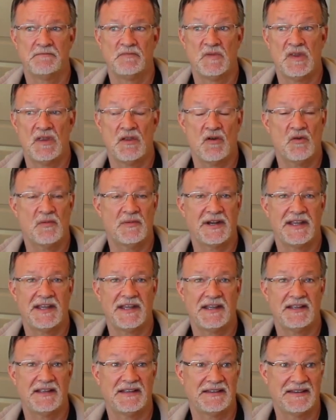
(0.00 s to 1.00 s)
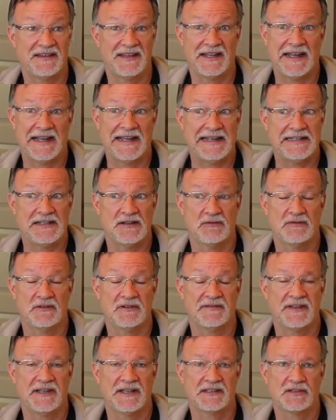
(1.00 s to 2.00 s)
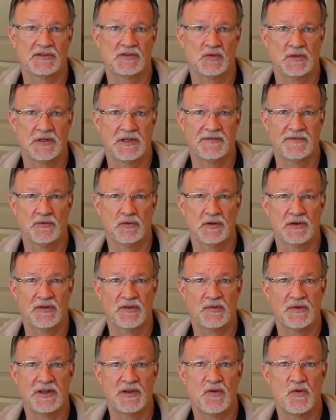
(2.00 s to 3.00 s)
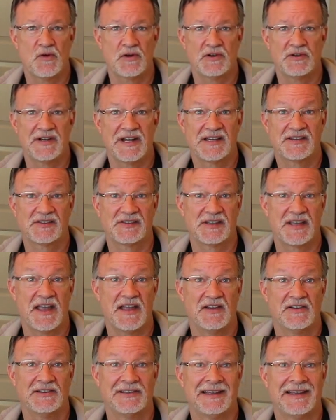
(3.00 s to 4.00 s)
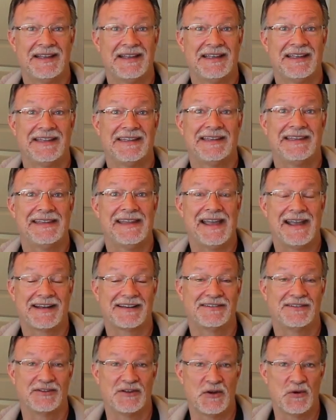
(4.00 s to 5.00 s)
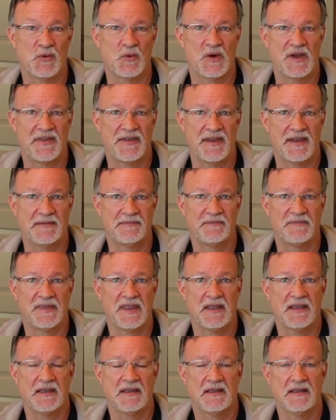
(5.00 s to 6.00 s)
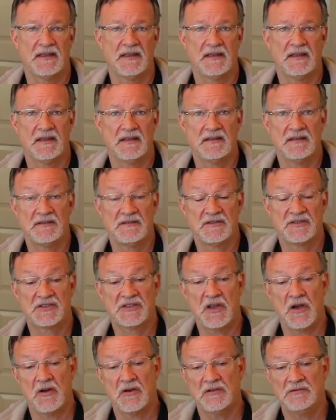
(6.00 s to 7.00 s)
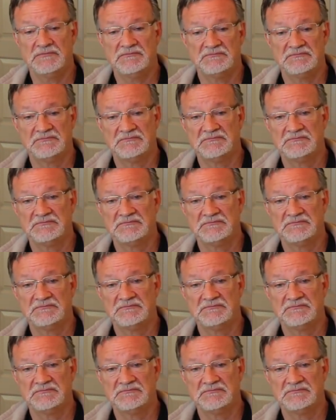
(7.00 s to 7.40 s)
nobody that I know of has a 24 3/4 inch scale neck to go with it. So